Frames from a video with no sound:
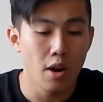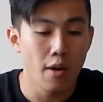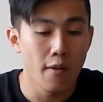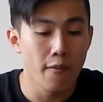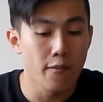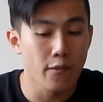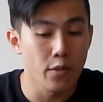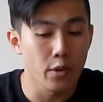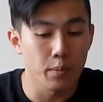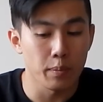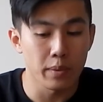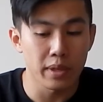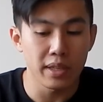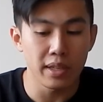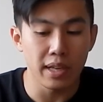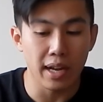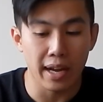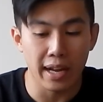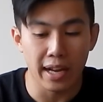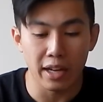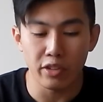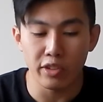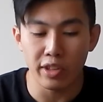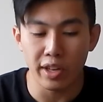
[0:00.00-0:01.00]
For me, I
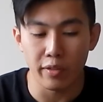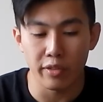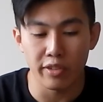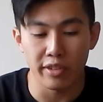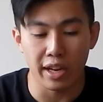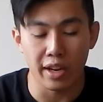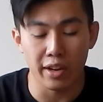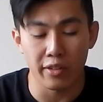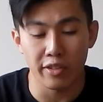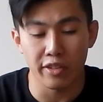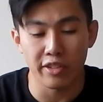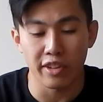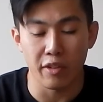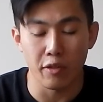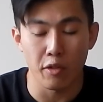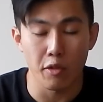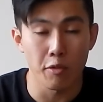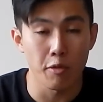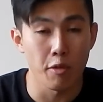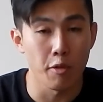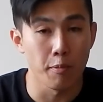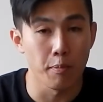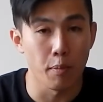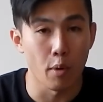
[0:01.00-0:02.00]
actually have size 7
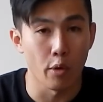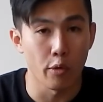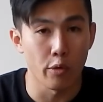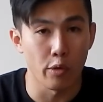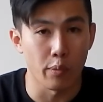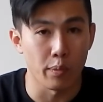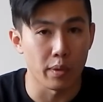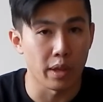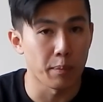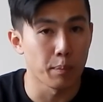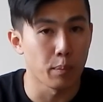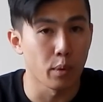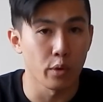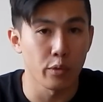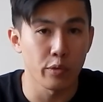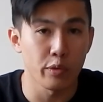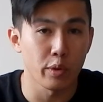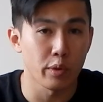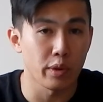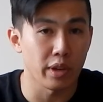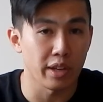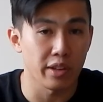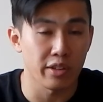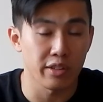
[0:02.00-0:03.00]
for both of them. They both feel
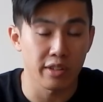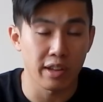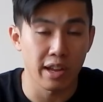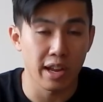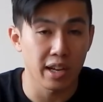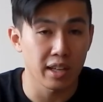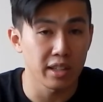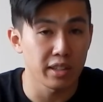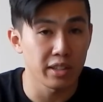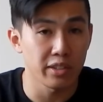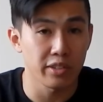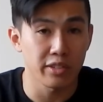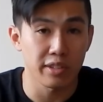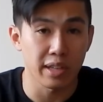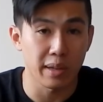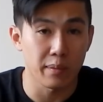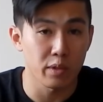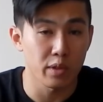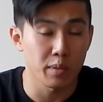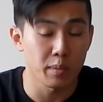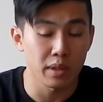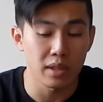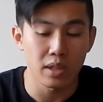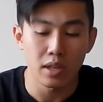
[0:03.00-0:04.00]
exactly the same
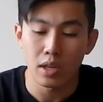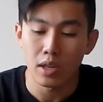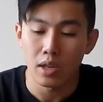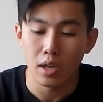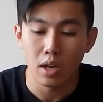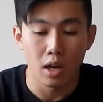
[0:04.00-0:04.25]
to me.